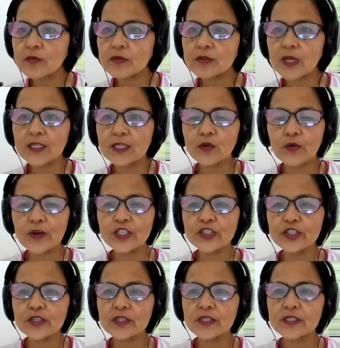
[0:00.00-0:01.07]
that
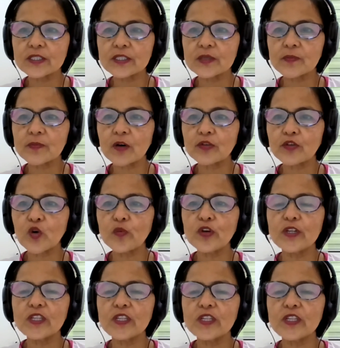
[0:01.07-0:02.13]
question is about
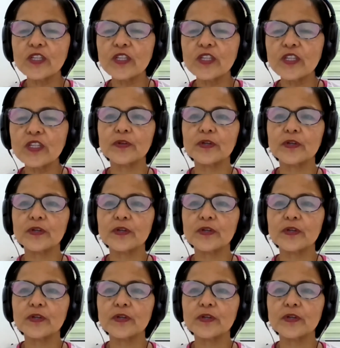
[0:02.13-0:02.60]
community shop.